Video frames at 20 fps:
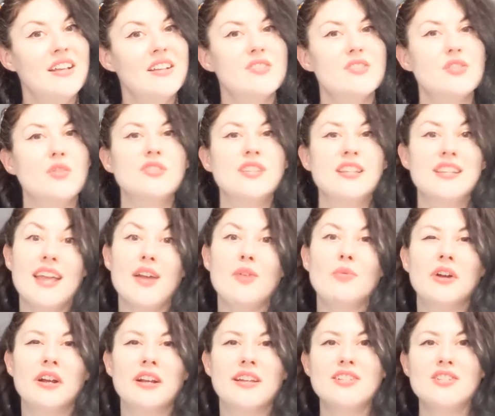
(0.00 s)
So
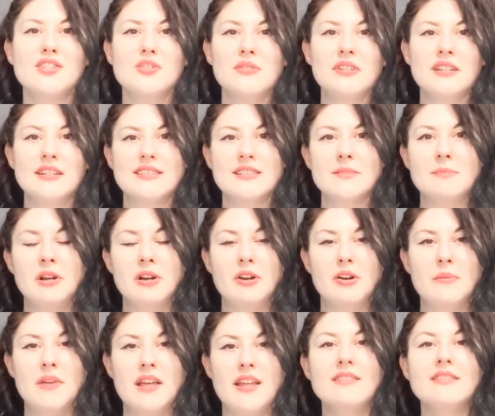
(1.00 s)
today we're going to do an
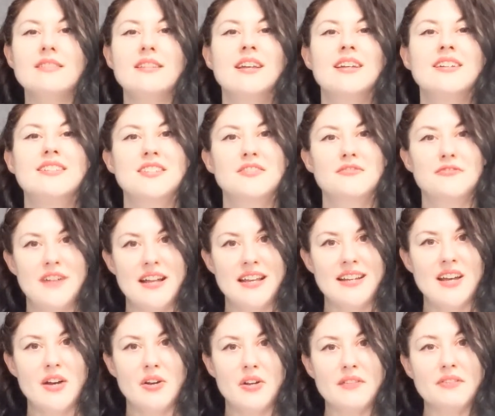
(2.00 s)
experiment to
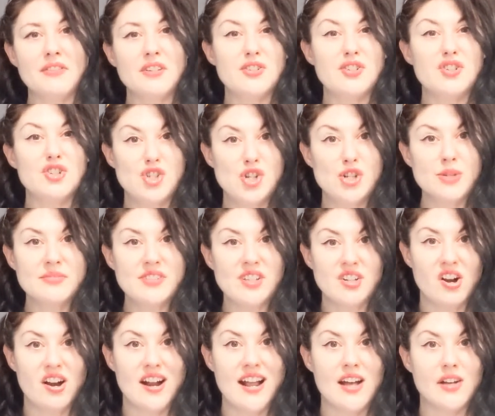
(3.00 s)
find out if there's germs
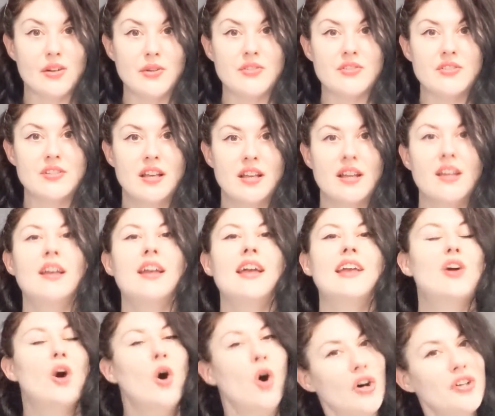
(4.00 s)
in our house.
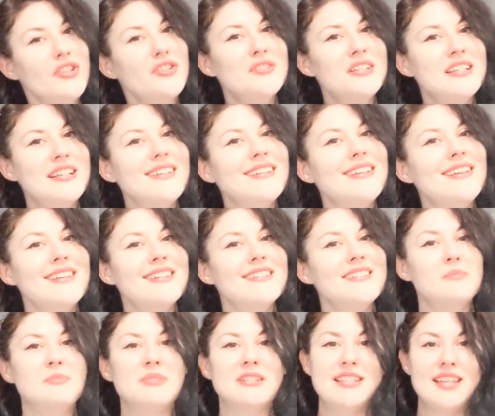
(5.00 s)
And all you need
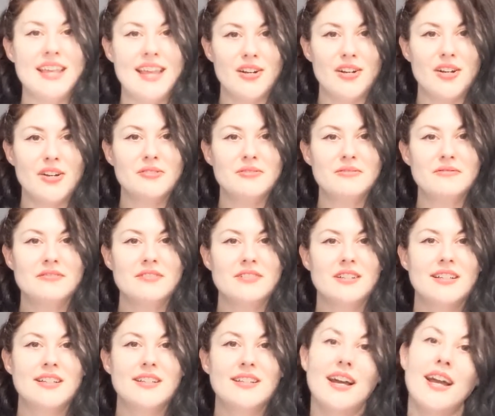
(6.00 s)
is a potato,
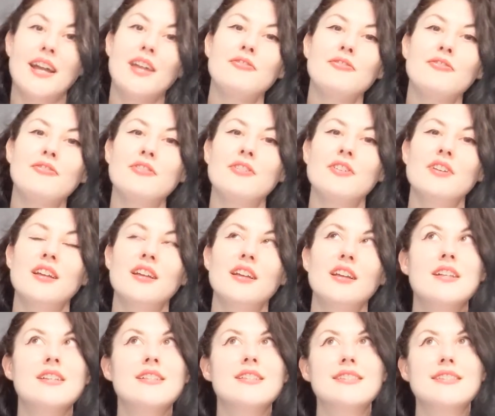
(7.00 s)
a knife,
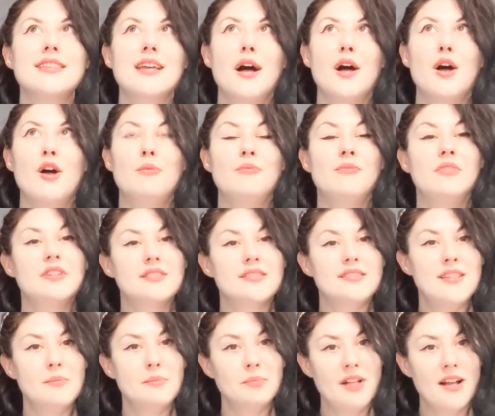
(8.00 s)
some
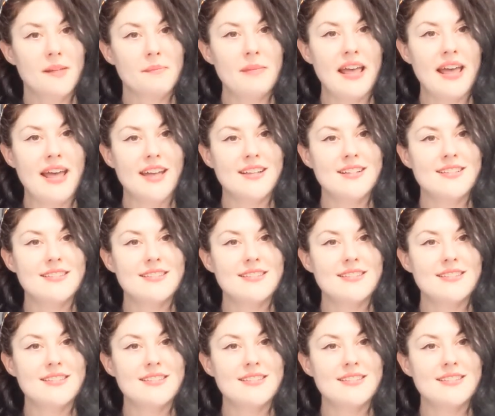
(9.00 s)
Ziploc bags,